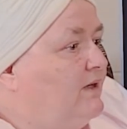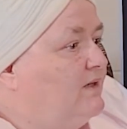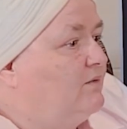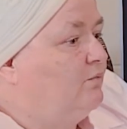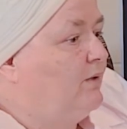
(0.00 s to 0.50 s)

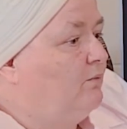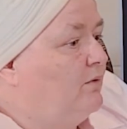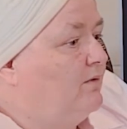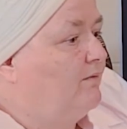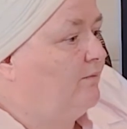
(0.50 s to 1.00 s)
is we
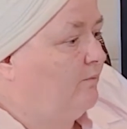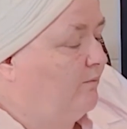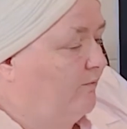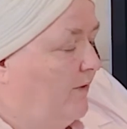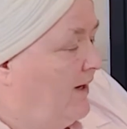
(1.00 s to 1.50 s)
will
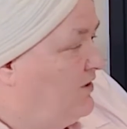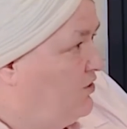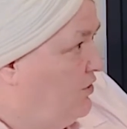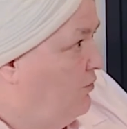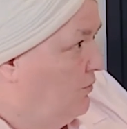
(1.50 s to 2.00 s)

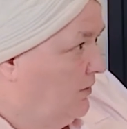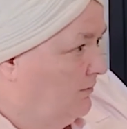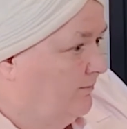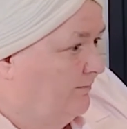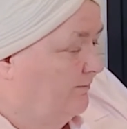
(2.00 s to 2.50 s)
find
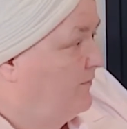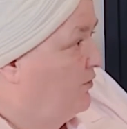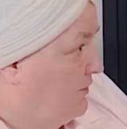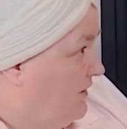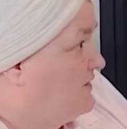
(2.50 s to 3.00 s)
your
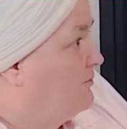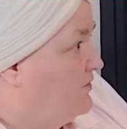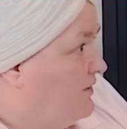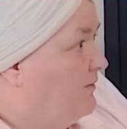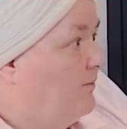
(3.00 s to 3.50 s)

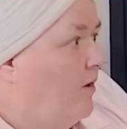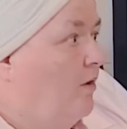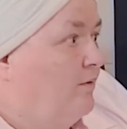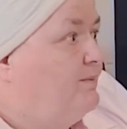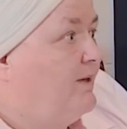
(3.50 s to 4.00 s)
customers.
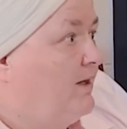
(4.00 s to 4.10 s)
Always be